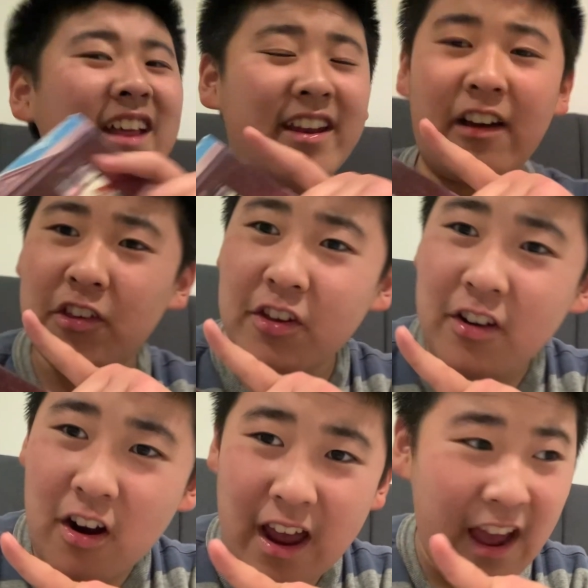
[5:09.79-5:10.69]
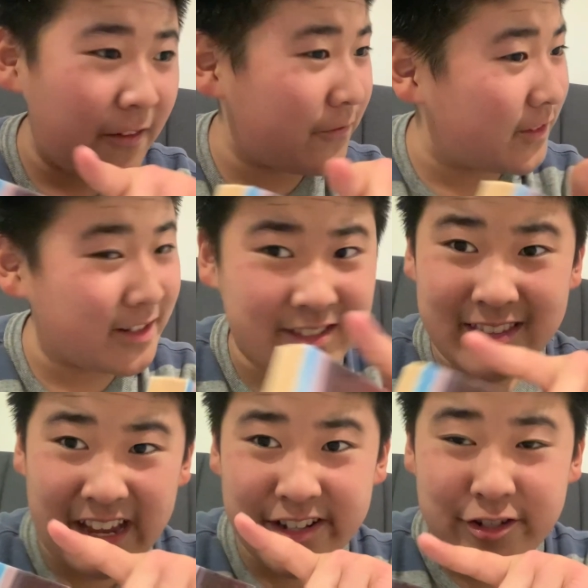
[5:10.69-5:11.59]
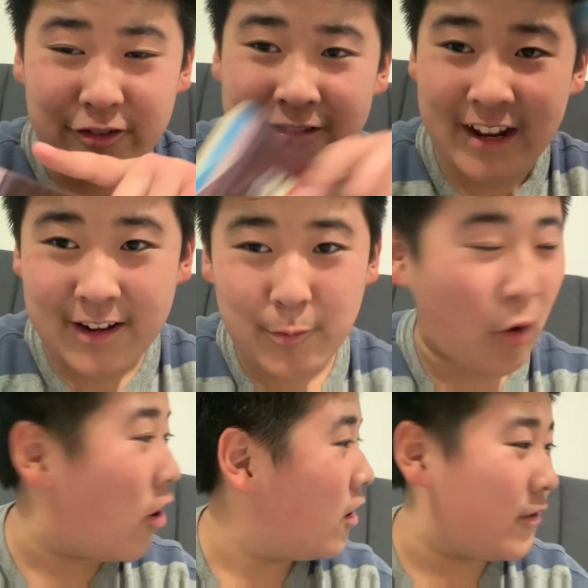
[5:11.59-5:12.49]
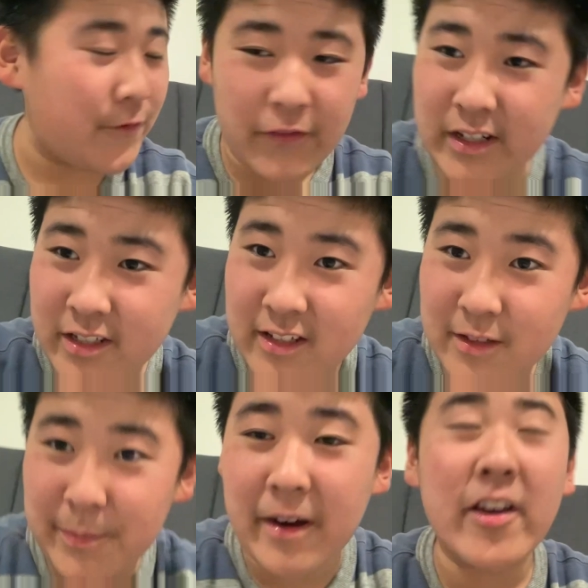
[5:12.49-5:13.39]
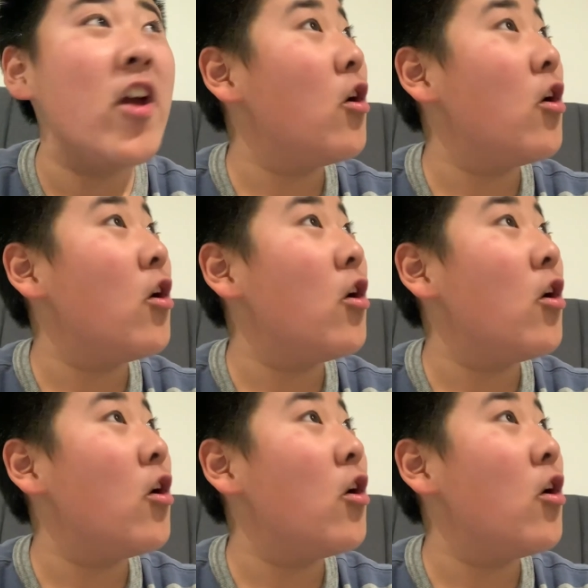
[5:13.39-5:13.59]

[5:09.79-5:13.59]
Now, you don't have to stay tuned anymore. We finished this book.